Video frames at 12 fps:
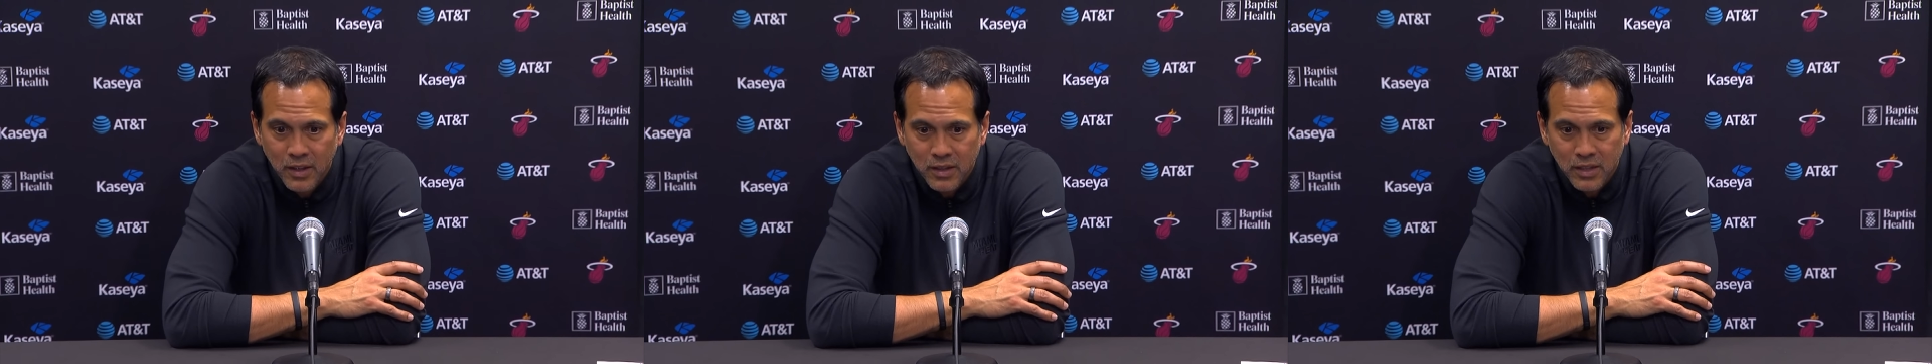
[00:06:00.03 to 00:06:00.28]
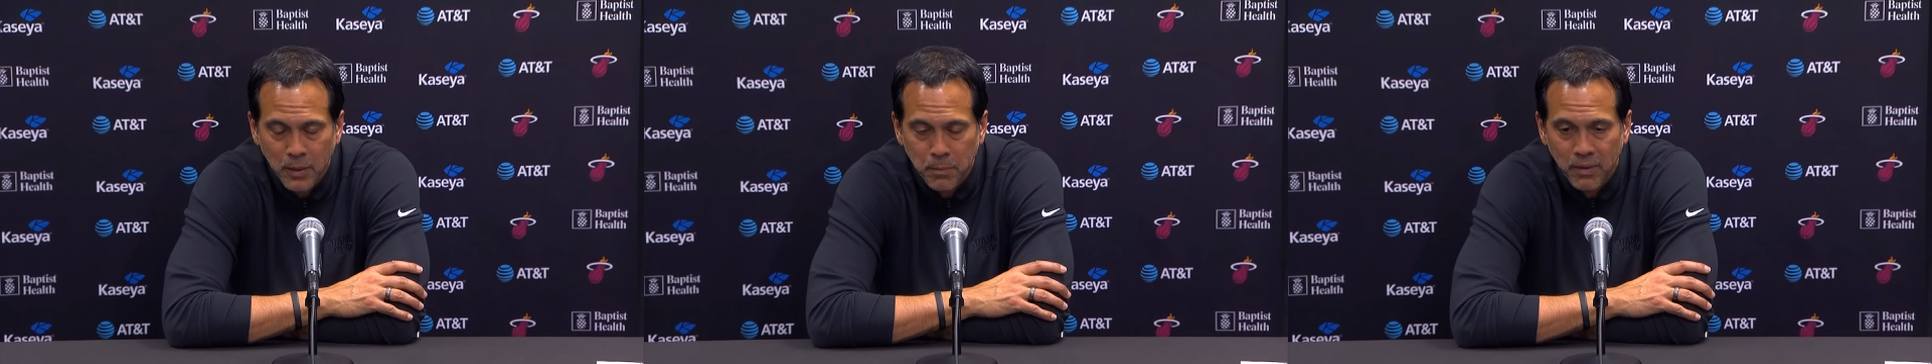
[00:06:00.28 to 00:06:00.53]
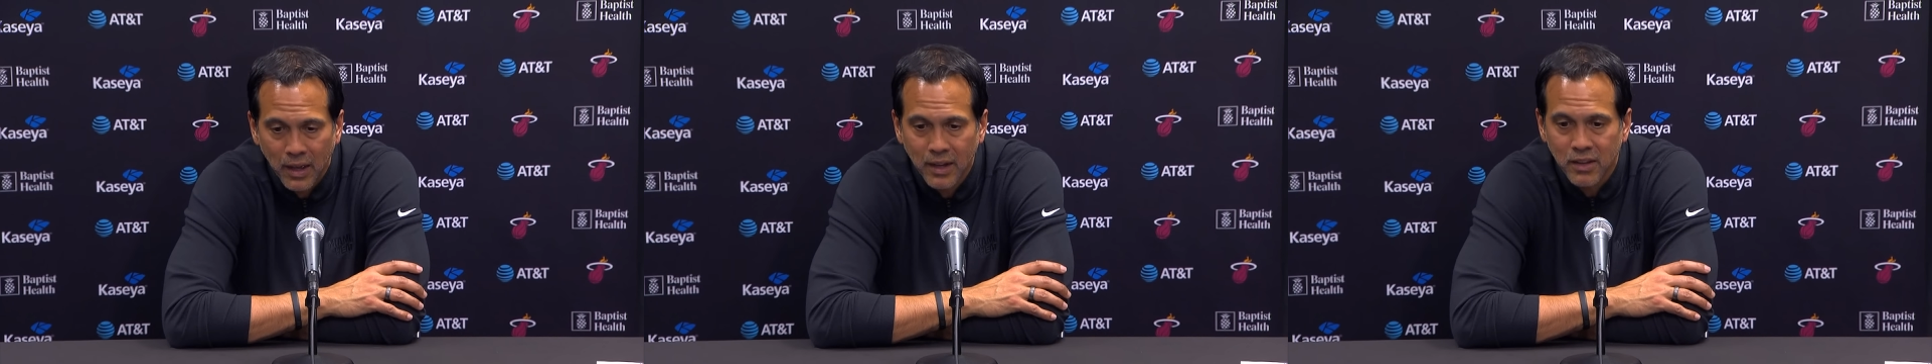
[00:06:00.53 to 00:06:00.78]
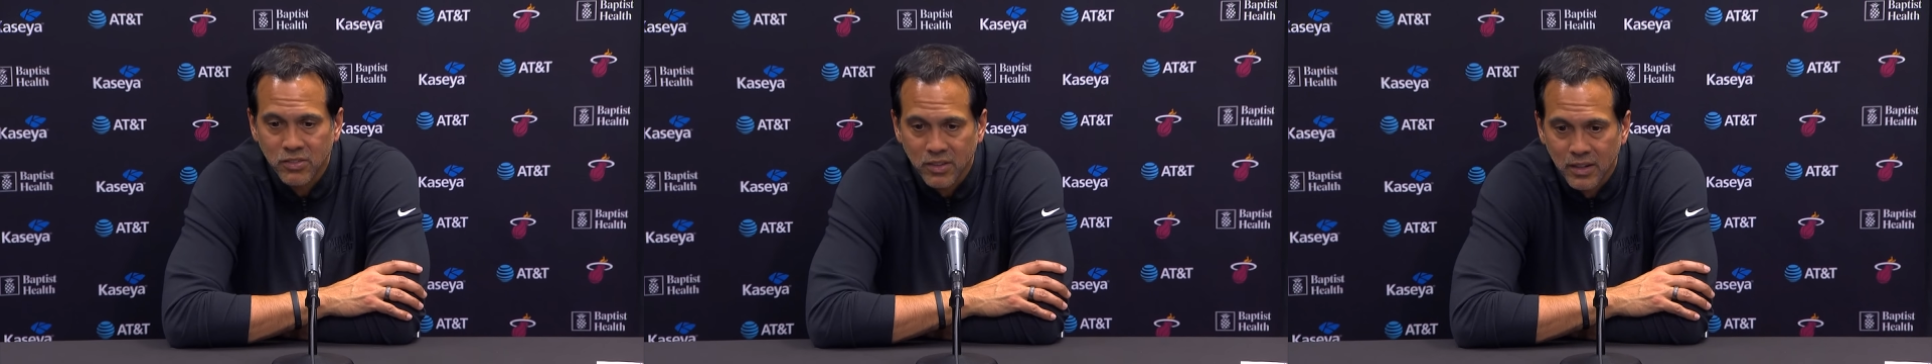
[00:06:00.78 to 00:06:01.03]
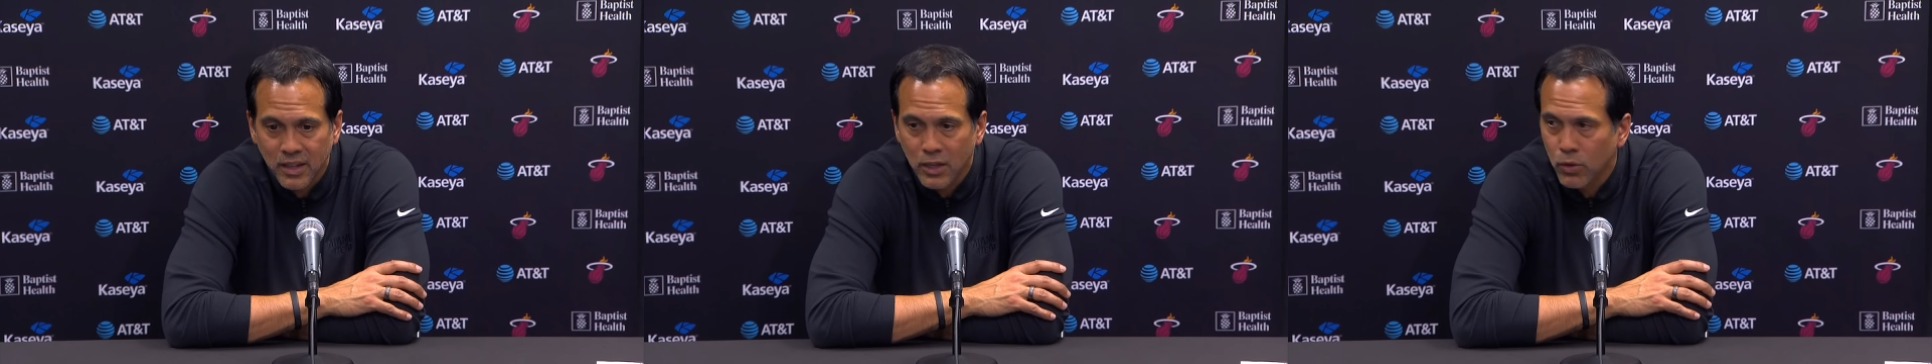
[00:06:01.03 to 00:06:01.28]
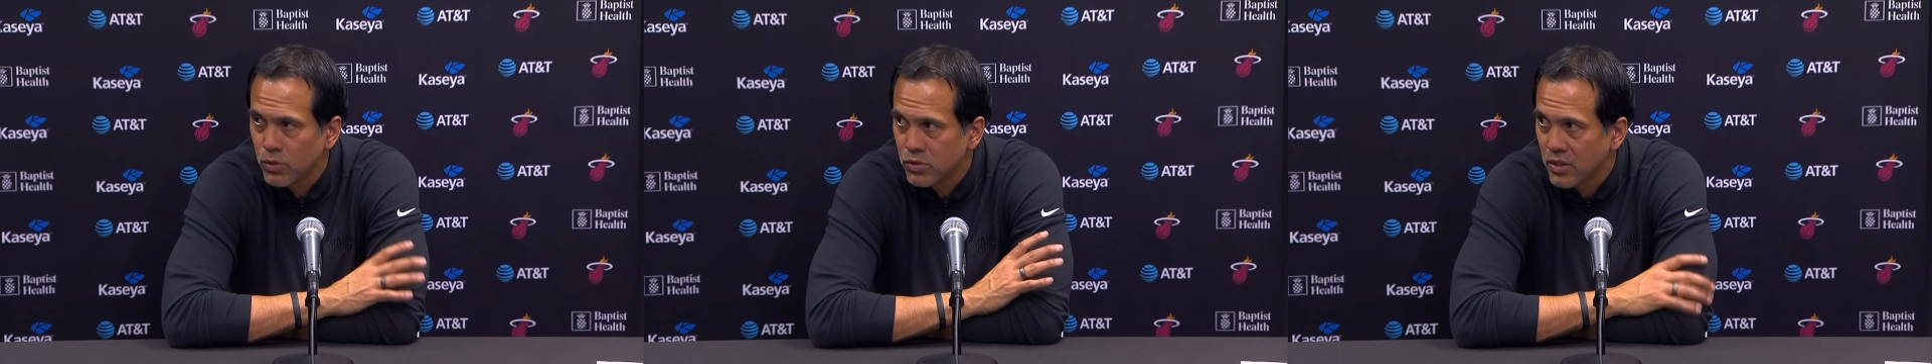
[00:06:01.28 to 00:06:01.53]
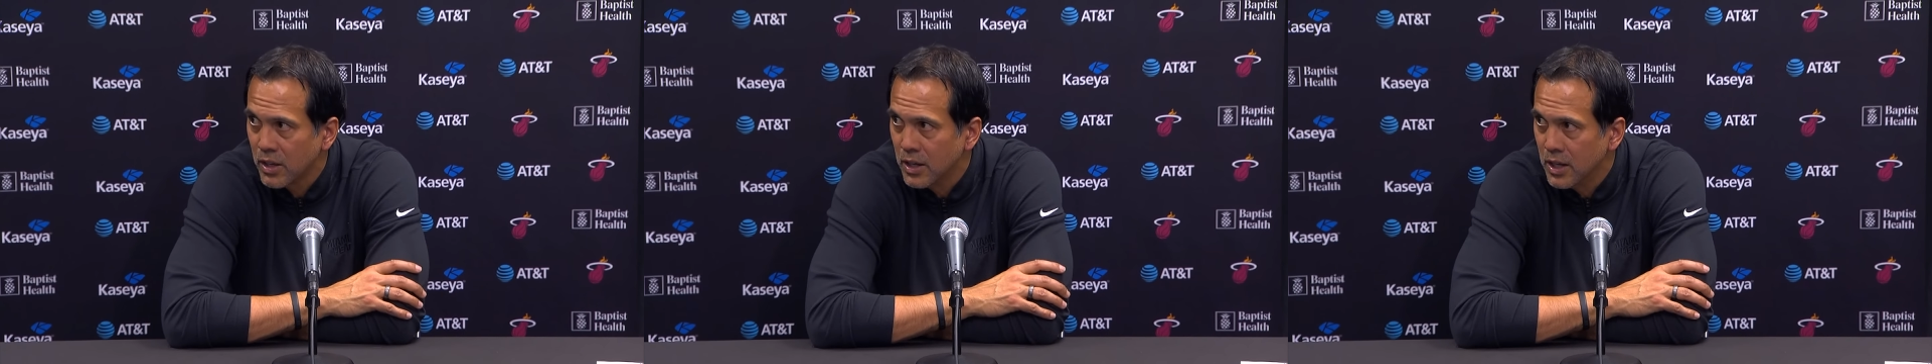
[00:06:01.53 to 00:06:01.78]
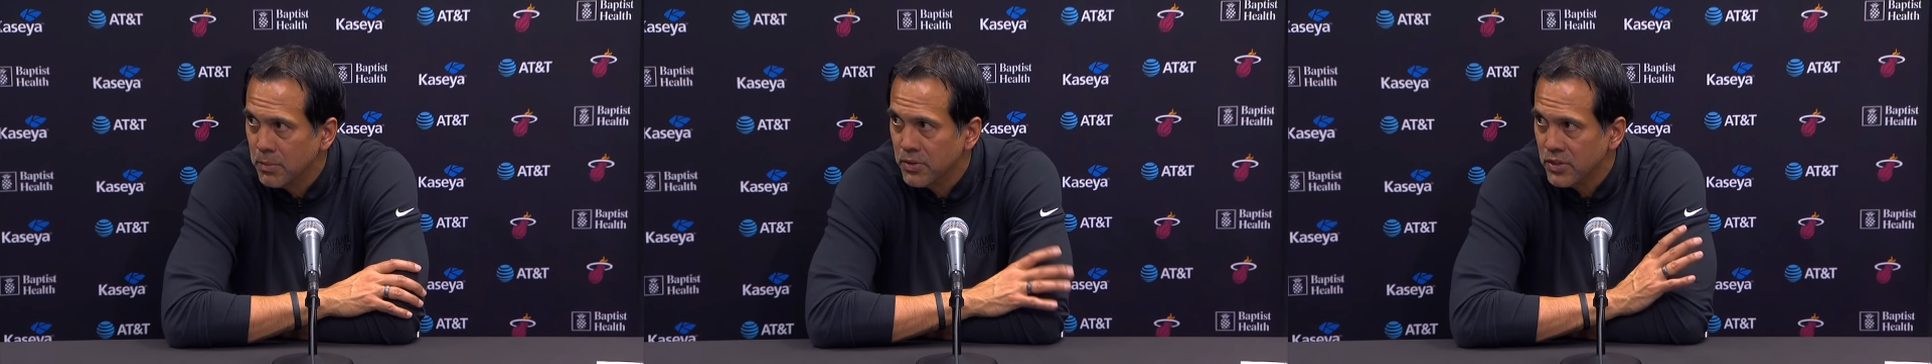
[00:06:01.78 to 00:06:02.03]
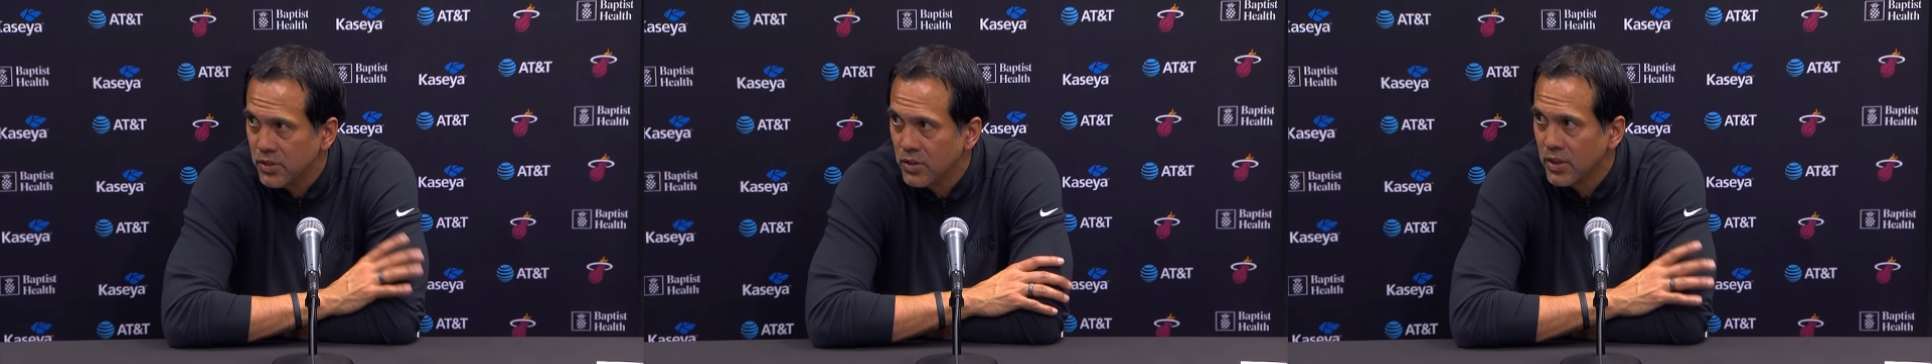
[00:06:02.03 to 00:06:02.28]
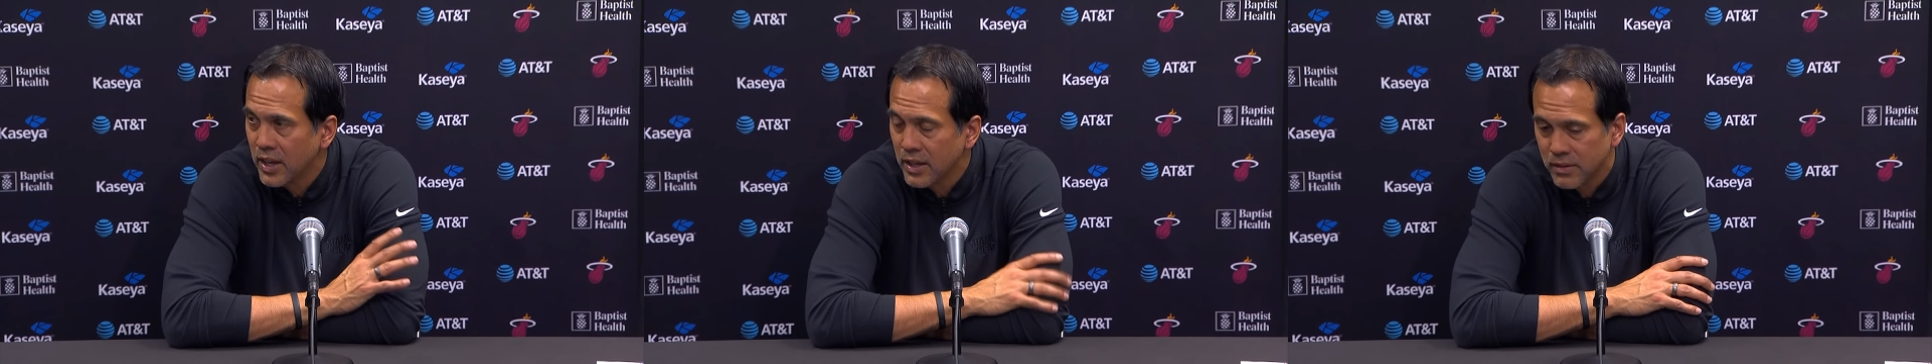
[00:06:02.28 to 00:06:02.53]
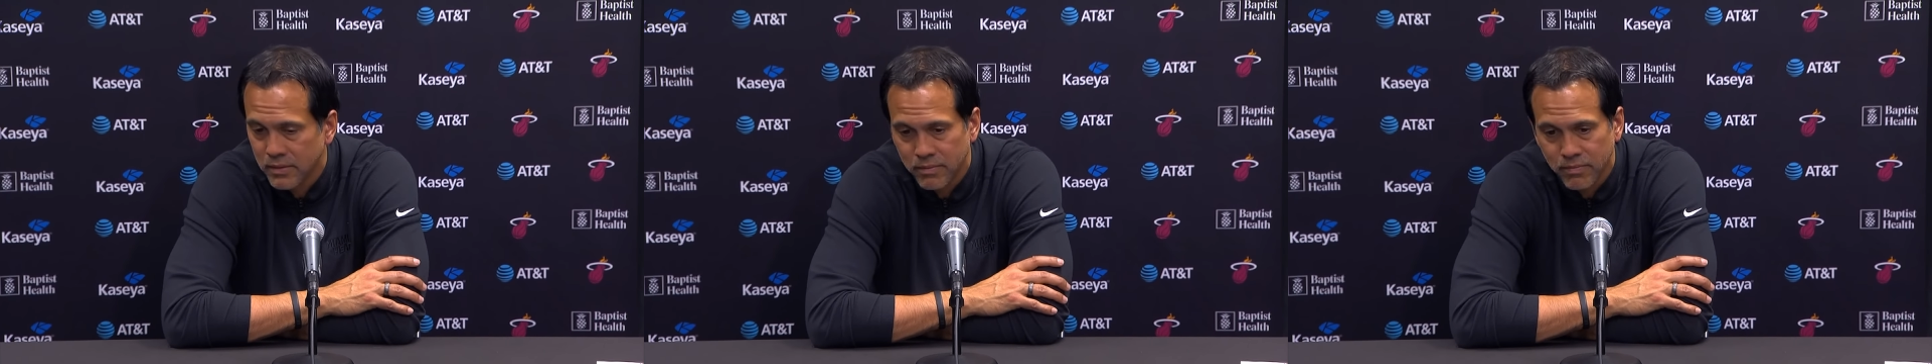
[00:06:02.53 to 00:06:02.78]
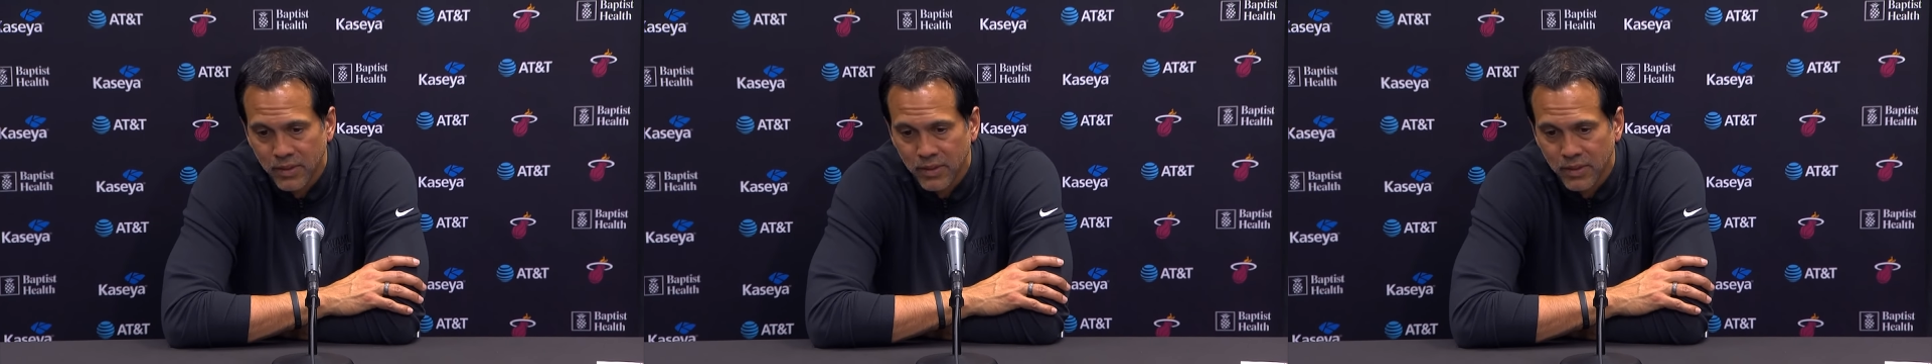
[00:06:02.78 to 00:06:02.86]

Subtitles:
keep him honest, and Nico was able to do that, and